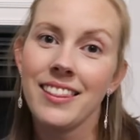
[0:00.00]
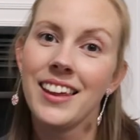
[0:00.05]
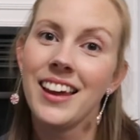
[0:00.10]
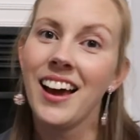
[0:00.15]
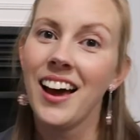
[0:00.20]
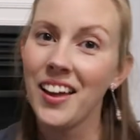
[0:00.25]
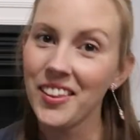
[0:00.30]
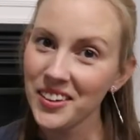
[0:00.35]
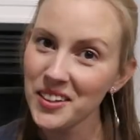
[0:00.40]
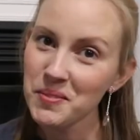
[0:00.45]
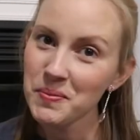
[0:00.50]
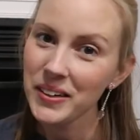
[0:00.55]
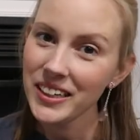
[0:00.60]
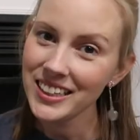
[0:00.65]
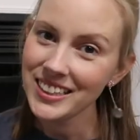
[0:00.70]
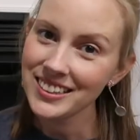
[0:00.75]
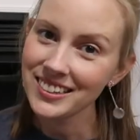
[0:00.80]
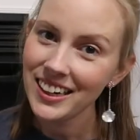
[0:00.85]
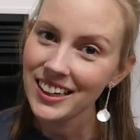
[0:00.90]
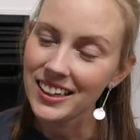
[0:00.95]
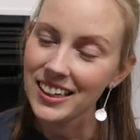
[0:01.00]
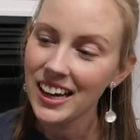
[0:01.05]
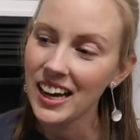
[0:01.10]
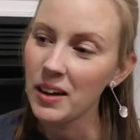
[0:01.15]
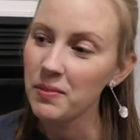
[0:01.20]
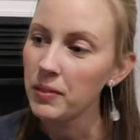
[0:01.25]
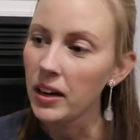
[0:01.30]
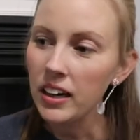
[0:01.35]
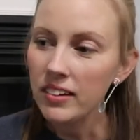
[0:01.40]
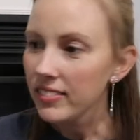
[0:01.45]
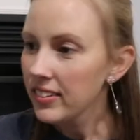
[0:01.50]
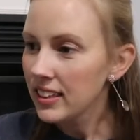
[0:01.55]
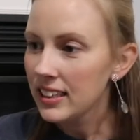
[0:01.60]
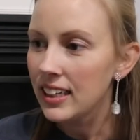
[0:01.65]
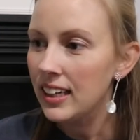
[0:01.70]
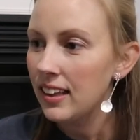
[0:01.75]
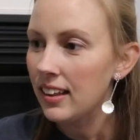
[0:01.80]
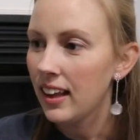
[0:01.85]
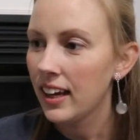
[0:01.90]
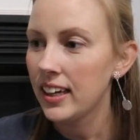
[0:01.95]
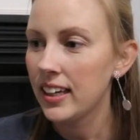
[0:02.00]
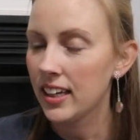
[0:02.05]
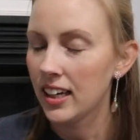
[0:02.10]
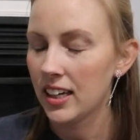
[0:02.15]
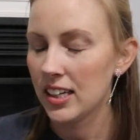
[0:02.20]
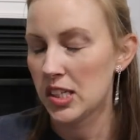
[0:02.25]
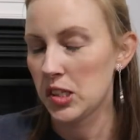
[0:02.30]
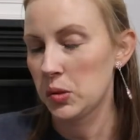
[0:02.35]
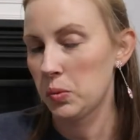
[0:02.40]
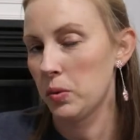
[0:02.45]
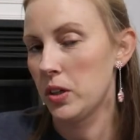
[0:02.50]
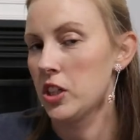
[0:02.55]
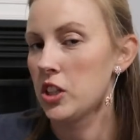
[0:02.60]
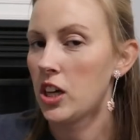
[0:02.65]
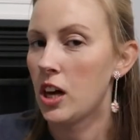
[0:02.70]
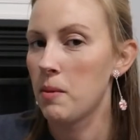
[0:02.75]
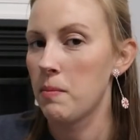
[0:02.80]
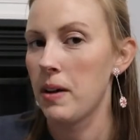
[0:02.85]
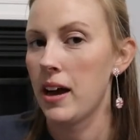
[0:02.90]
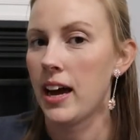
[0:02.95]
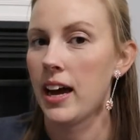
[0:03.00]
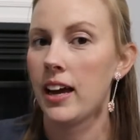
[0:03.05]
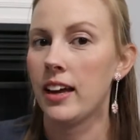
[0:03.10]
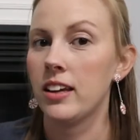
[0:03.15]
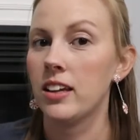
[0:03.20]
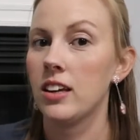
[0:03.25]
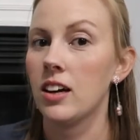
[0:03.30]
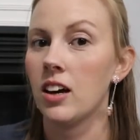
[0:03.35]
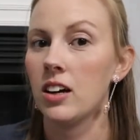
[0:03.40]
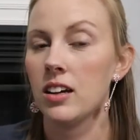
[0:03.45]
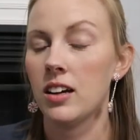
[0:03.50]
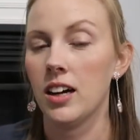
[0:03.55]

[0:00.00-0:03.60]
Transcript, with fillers: the other picture I got, I'm not really like a switch all my